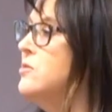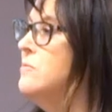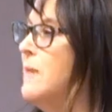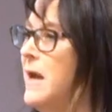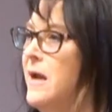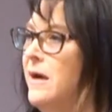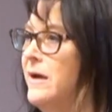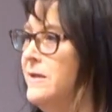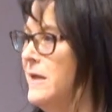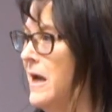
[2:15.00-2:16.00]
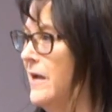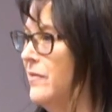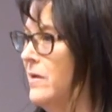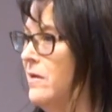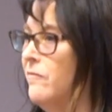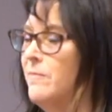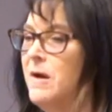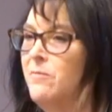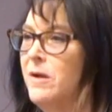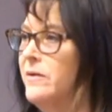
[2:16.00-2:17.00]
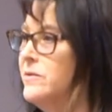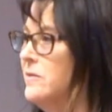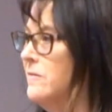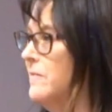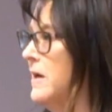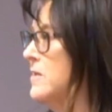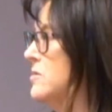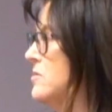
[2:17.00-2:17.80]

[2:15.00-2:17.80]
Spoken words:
do pay on death. For my realtor friends,